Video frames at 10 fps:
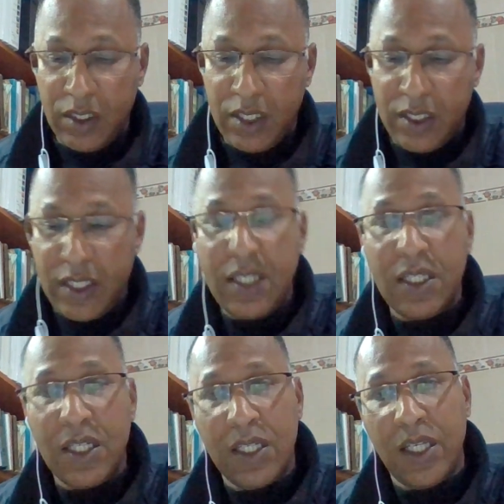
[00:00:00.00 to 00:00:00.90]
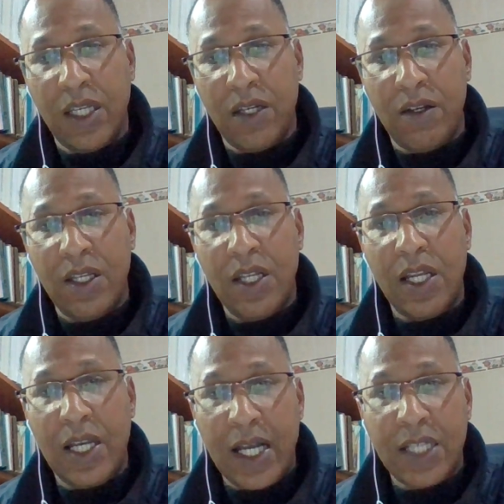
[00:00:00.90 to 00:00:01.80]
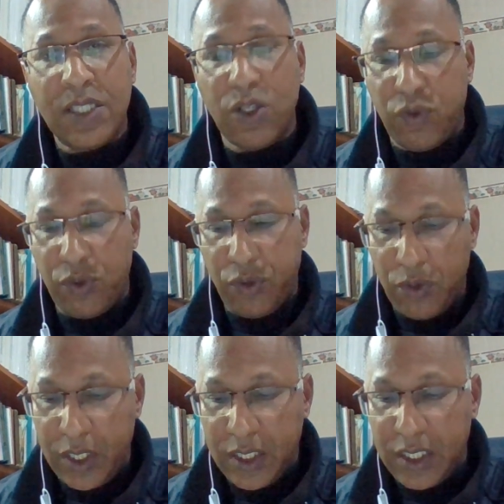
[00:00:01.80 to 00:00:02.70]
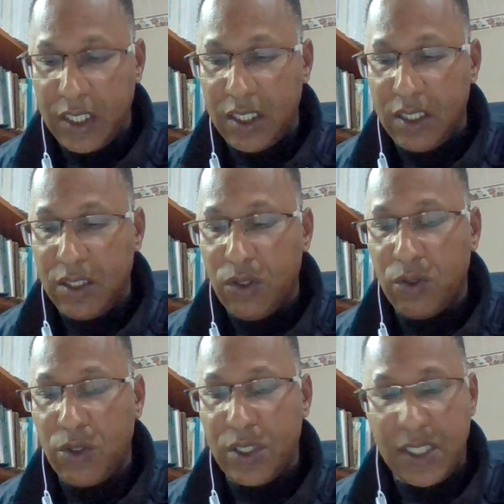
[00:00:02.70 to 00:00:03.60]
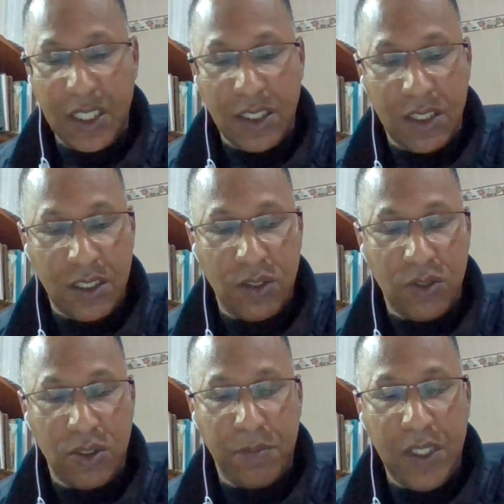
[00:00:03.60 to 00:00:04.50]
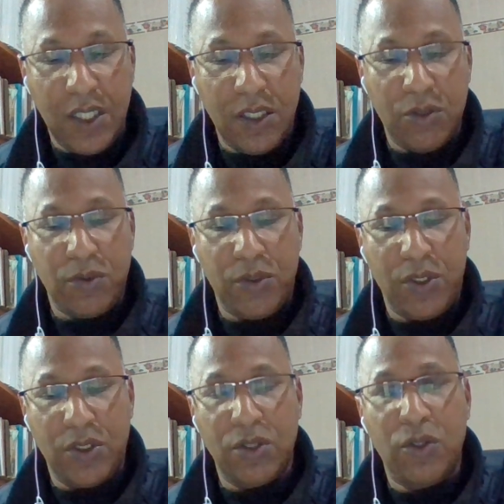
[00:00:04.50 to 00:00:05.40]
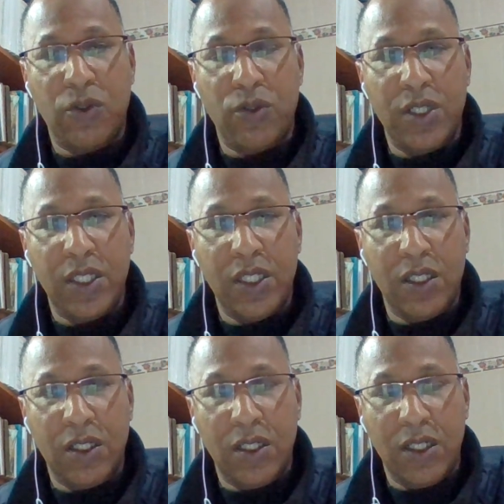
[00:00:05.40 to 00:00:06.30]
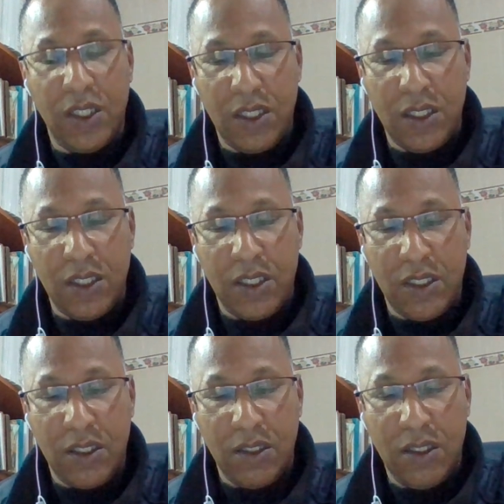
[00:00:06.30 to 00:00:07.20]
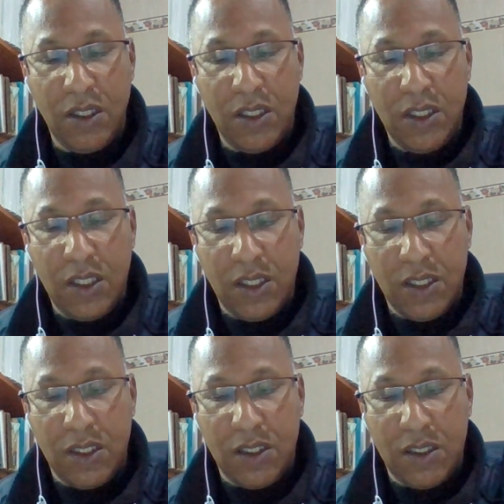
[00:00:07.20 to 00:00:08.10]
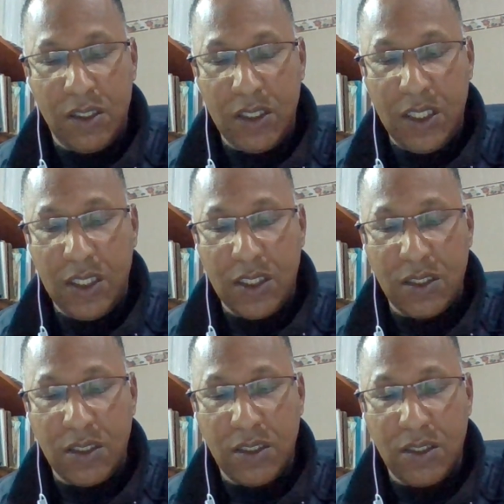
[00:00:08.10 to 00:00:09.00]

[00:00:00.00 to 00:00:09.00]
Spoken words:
then here lacks of authority or status to speak those words, or uh, is